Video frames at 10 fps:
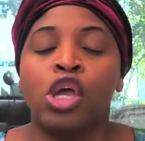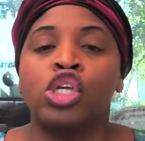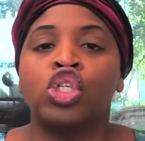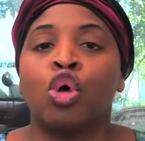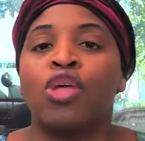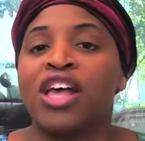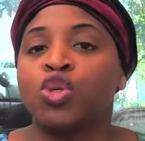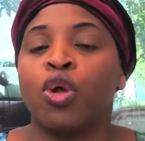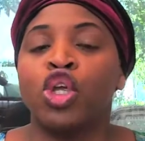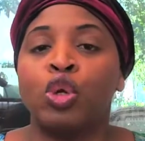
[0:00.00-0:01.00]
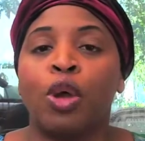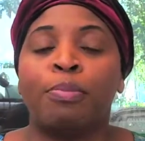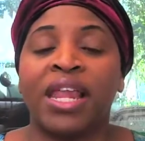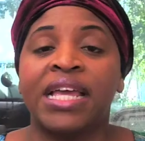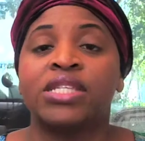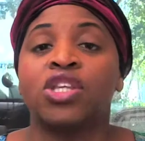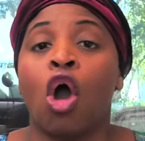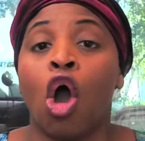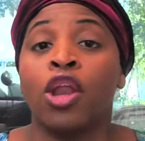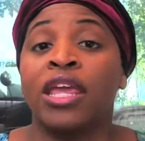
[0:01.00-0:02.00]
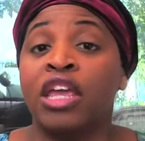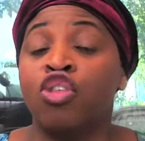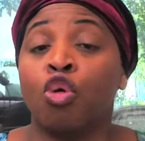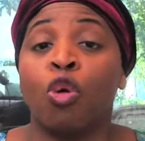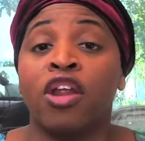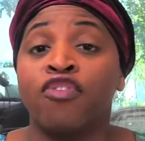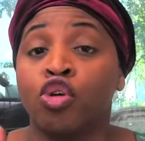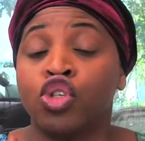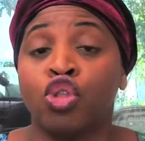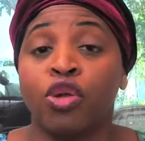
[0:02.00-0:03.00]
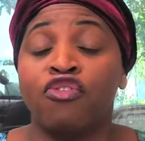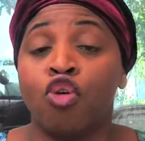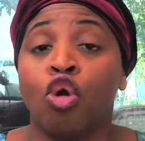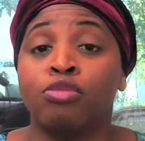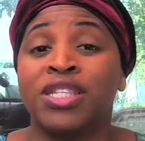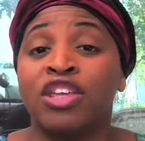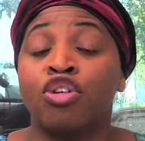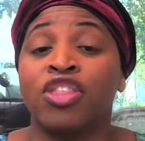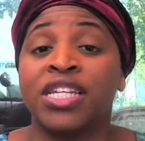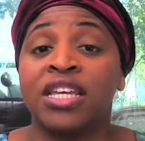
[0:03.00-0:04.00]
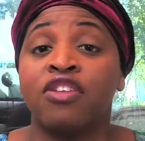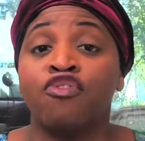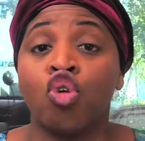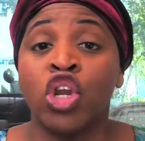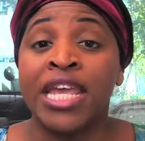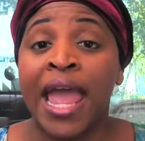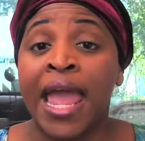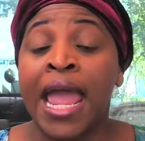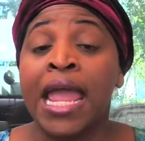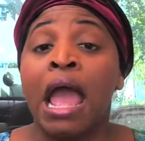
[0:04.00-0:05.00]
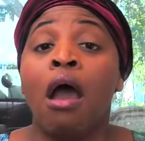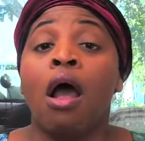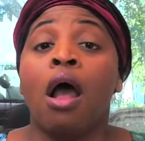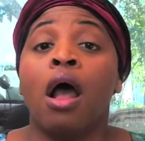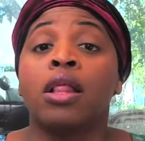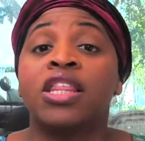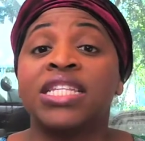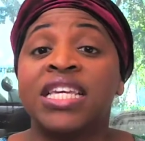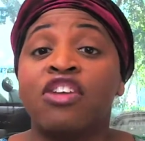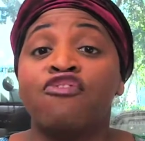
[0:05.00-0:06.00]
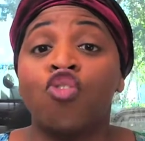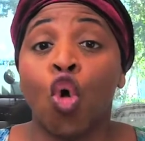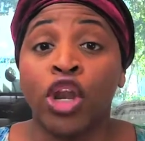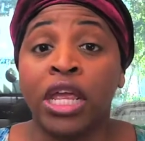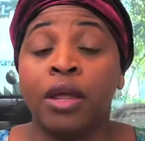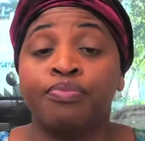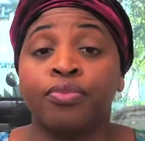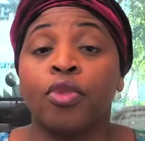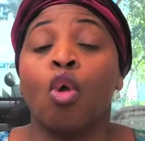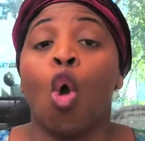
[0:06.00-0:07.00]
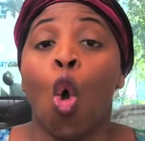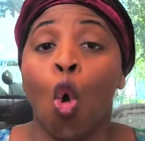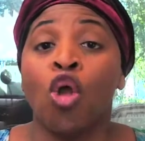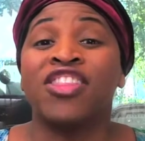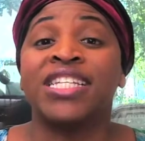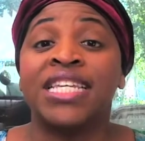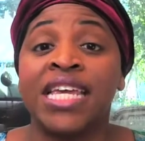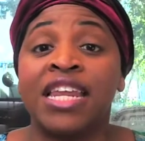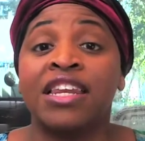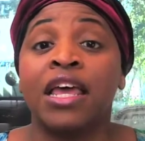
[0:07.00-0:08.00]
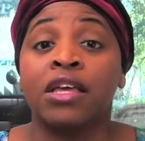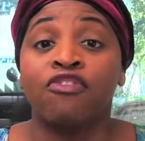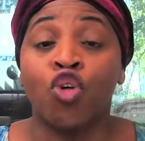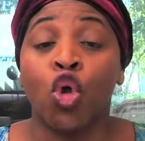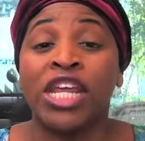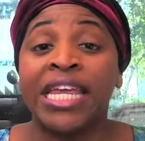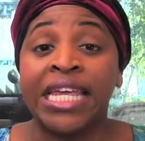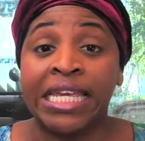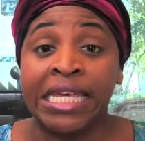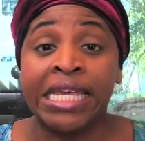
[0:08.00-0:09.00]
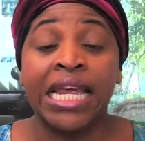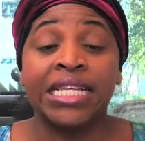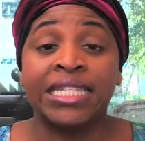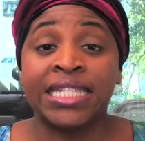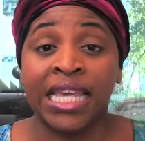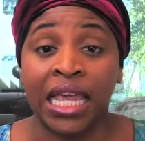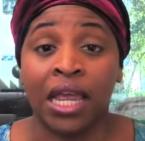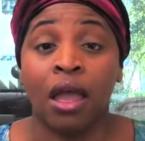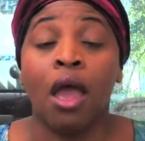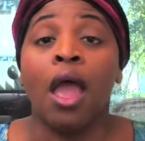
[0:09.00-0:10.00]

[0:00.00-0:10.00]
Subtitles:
So that's where you would place on either one of those three forms, either the 1040A, the 1040, or the 1040 1040EZ.